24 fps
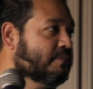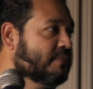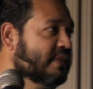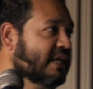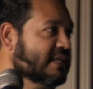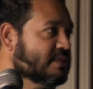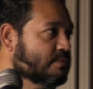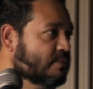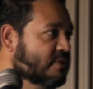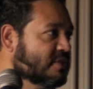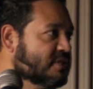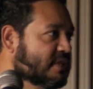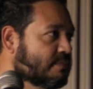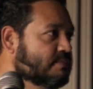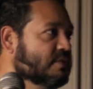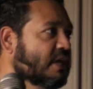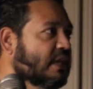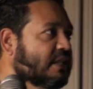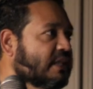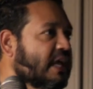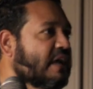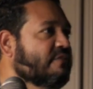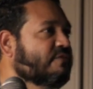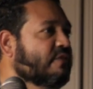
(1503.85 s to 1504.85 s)
as Muslims? A
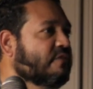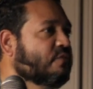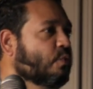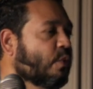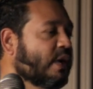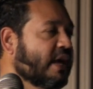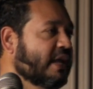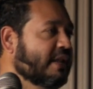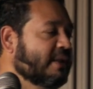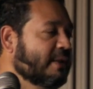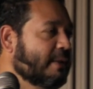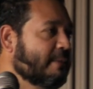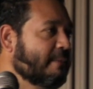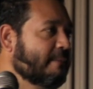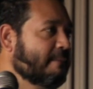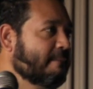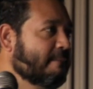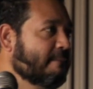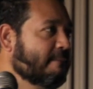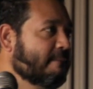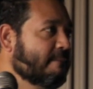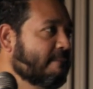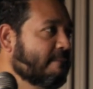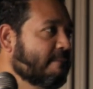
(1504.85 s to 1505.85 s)
life of what?
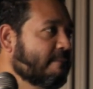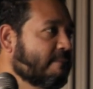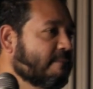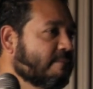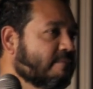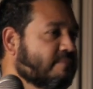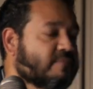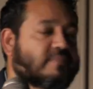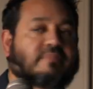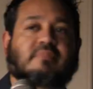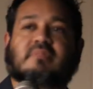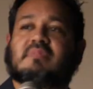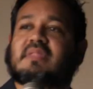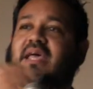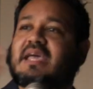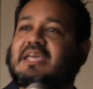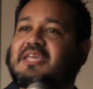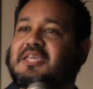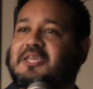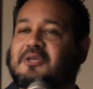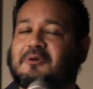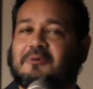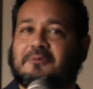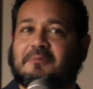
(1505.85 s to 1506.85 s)

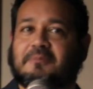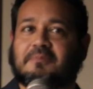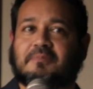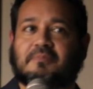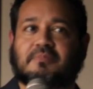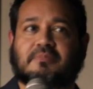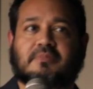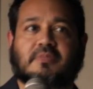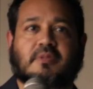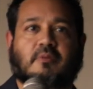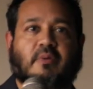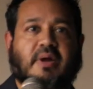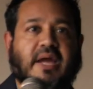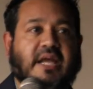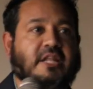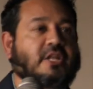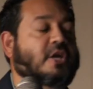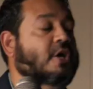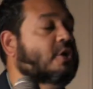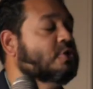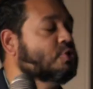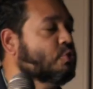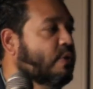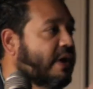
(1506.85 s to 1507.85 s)
Thank you. Right?
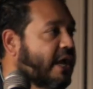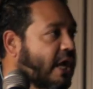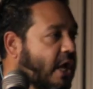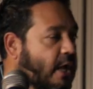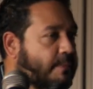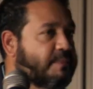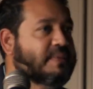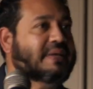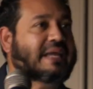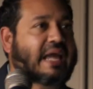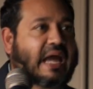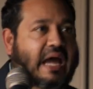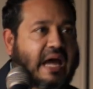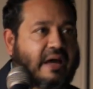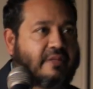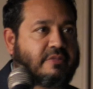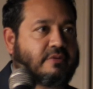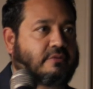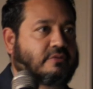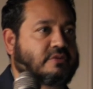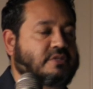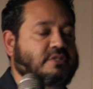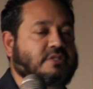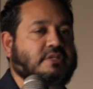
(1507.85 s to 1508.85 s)
So helping
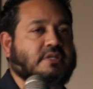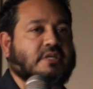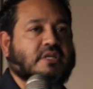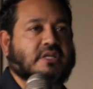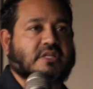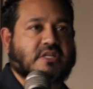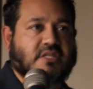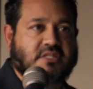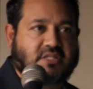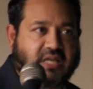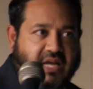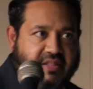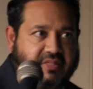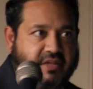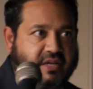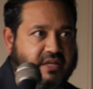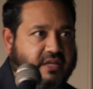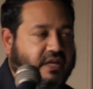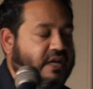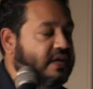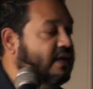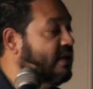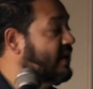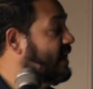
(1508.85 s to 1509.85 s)
others,
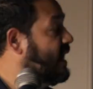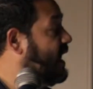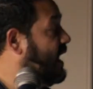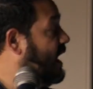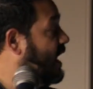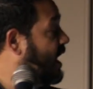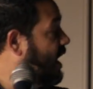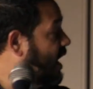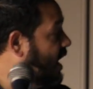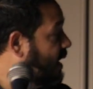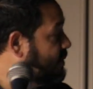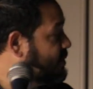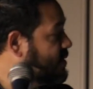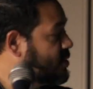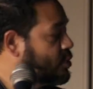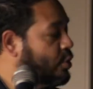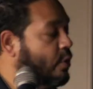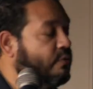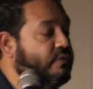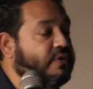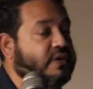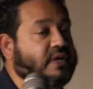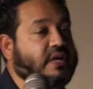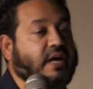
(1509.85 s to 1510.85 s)
sadaqah, helps us
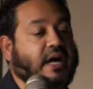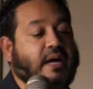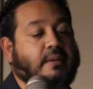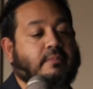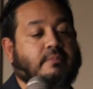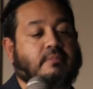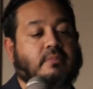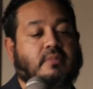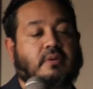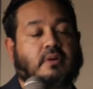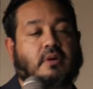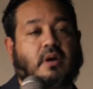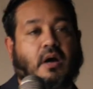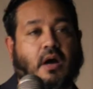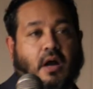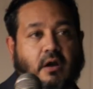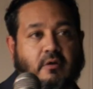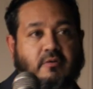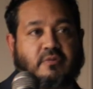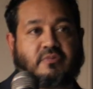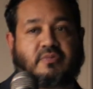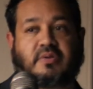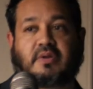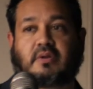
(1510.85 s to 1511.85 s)
overcome
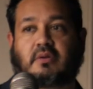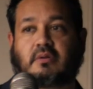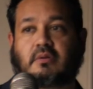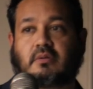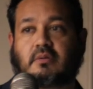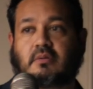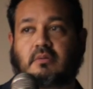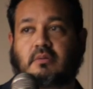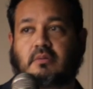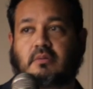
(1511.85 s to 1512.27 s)
our fear.